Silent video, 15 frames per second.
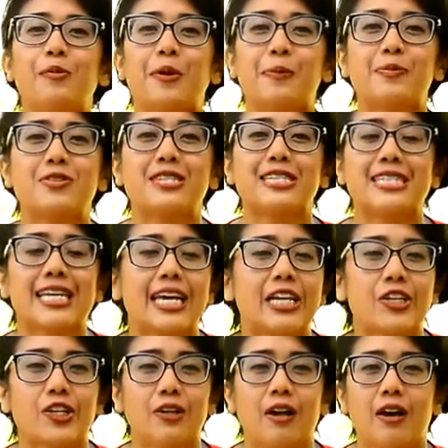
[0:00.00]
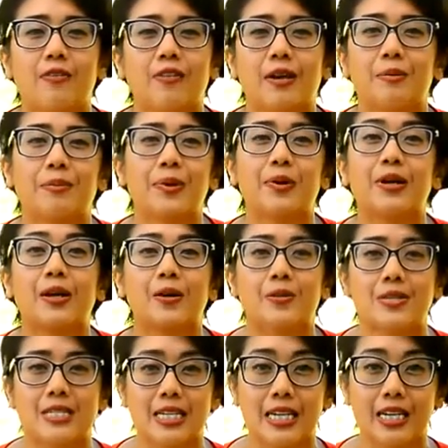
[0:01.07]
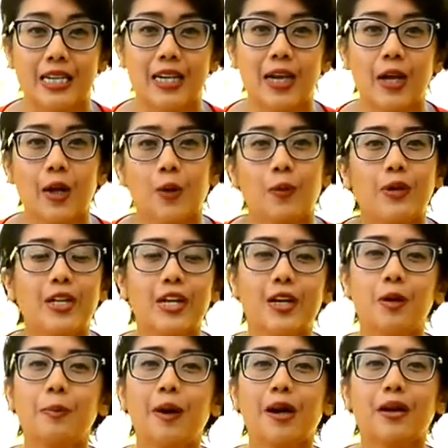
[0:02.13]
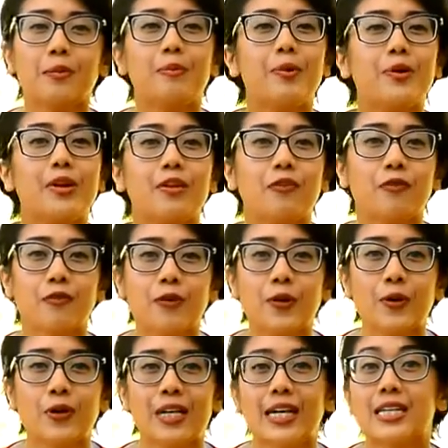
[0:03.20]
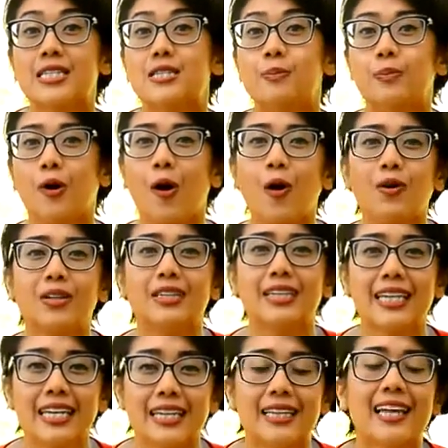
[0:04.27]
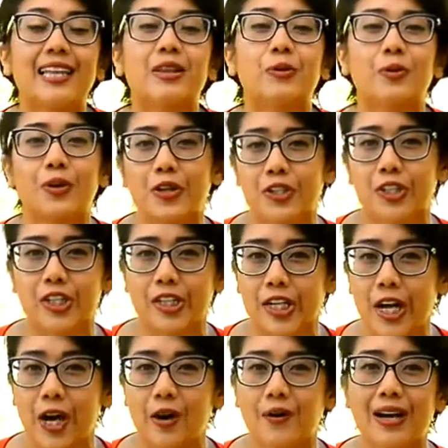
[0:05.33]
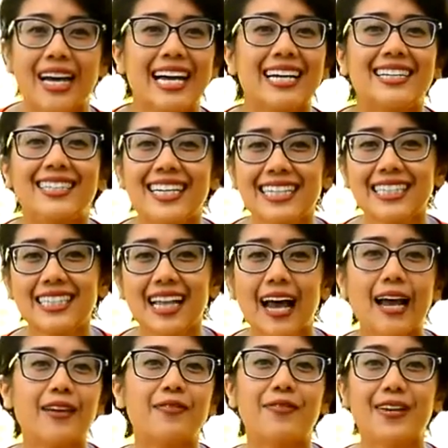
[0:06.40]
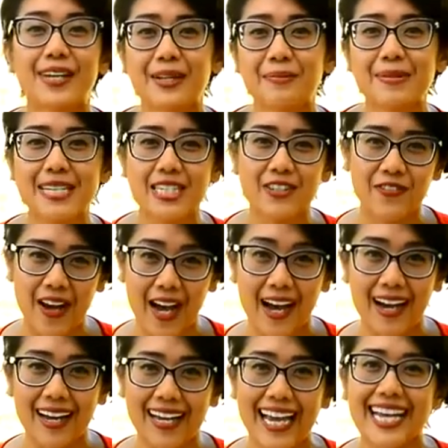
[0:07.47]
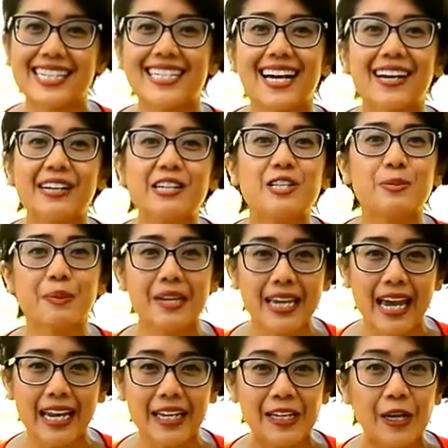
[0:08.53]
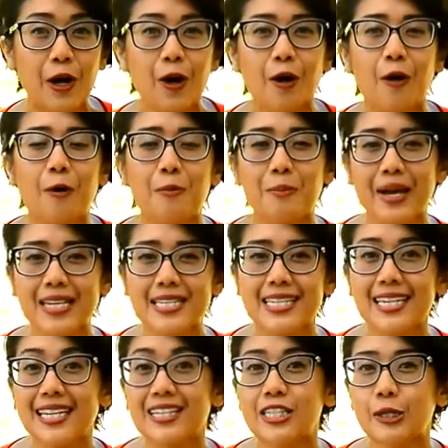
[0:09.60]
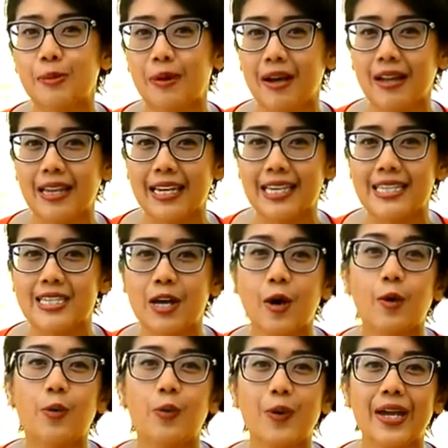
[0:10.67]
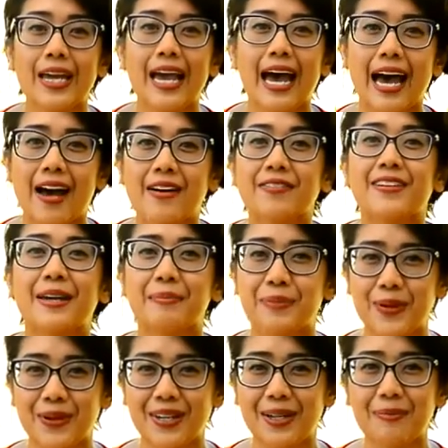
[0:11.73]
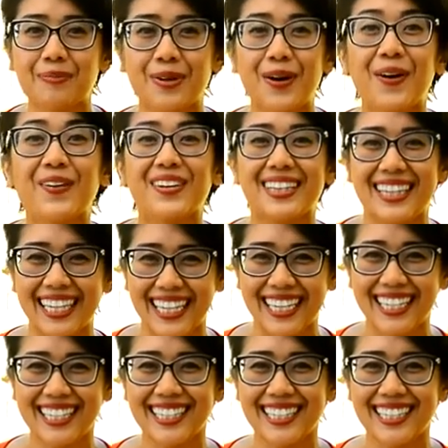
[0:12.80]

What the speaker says: representation of Cambodian cuisine. When you hear about Cambodian food, it's Prahok Ktiss that the world should know. Just like Vietnamese pho, Italian spaghetti, or Mexican tamales, we have Cambodian Prahok Ktiss.